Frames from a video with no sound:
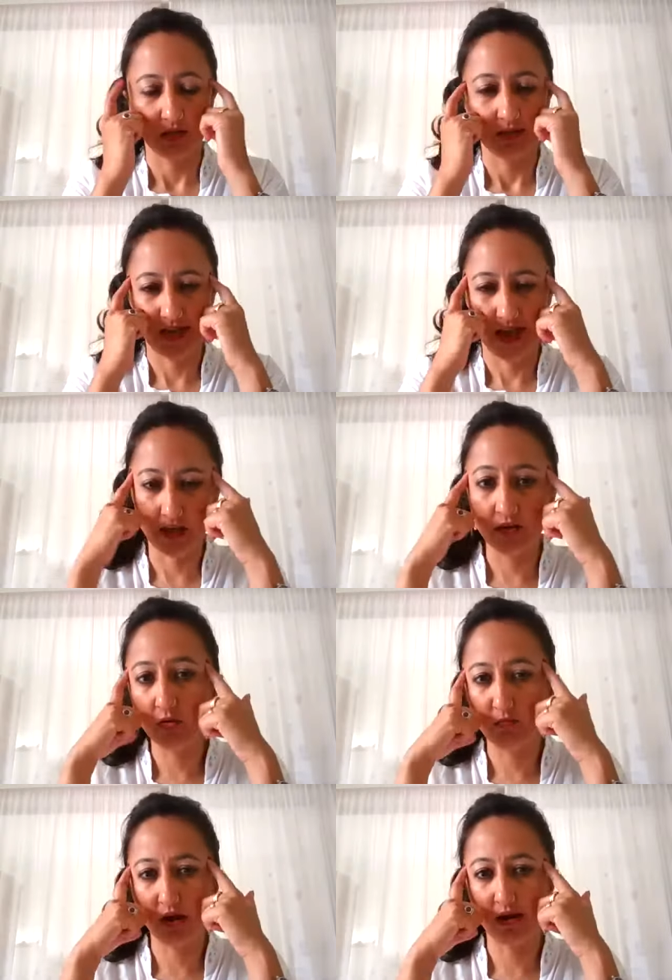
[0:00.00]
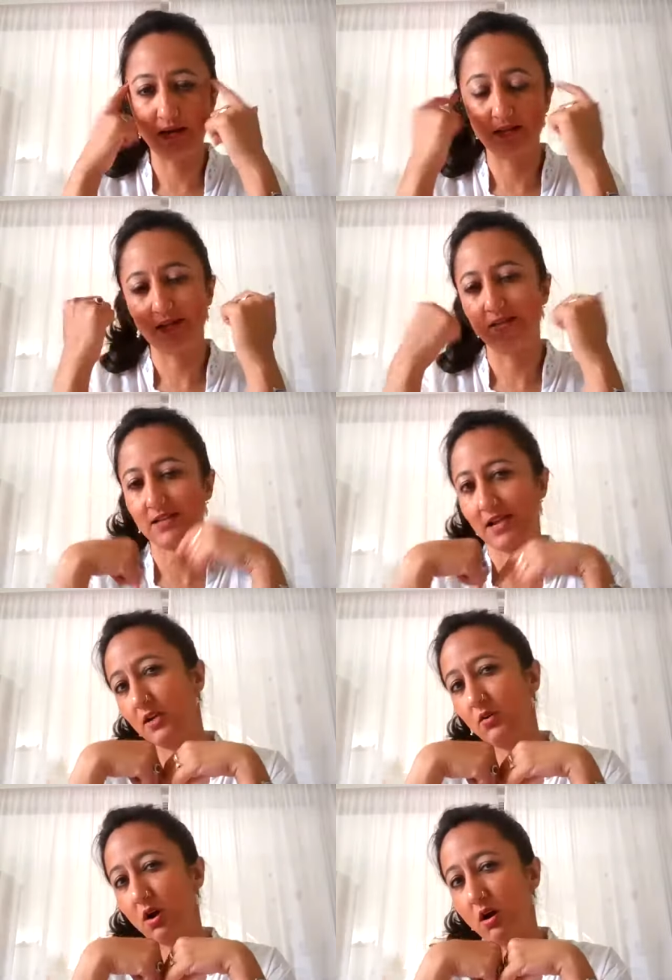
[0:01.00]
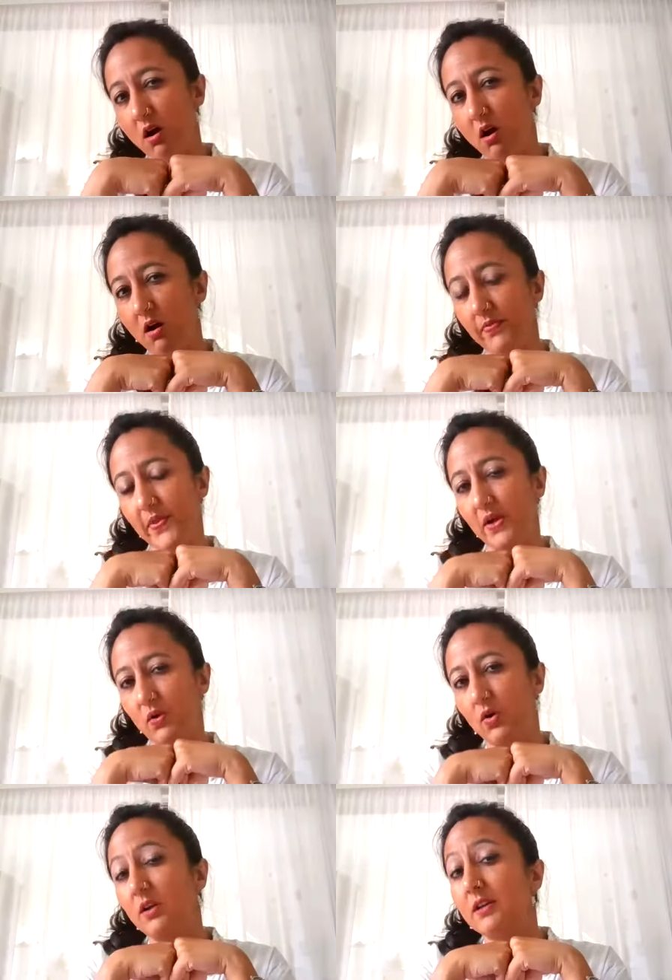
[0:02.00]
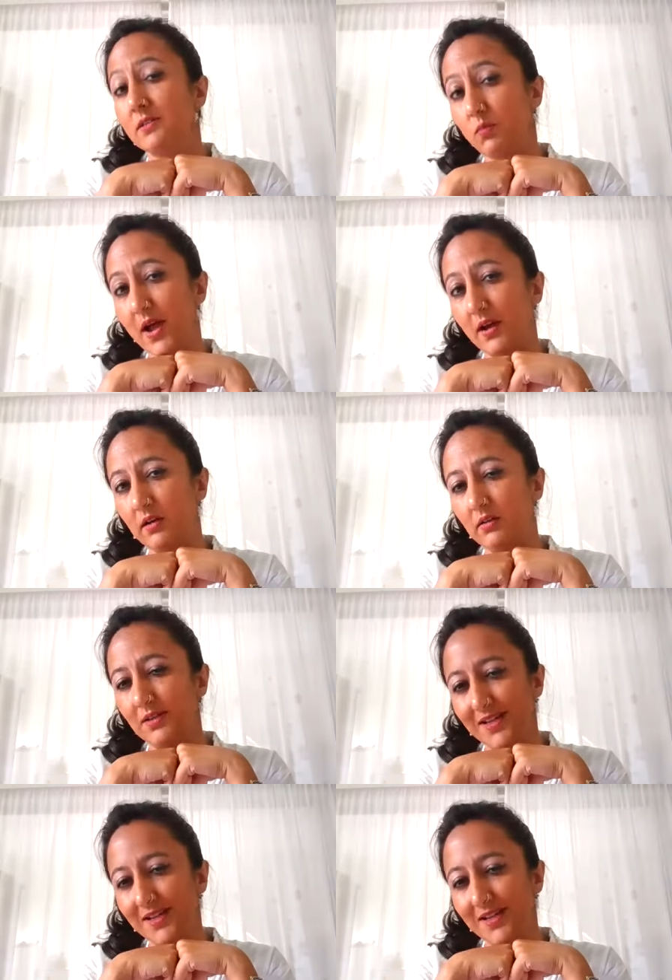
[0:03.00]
tell your mind and tell your heart that all is well,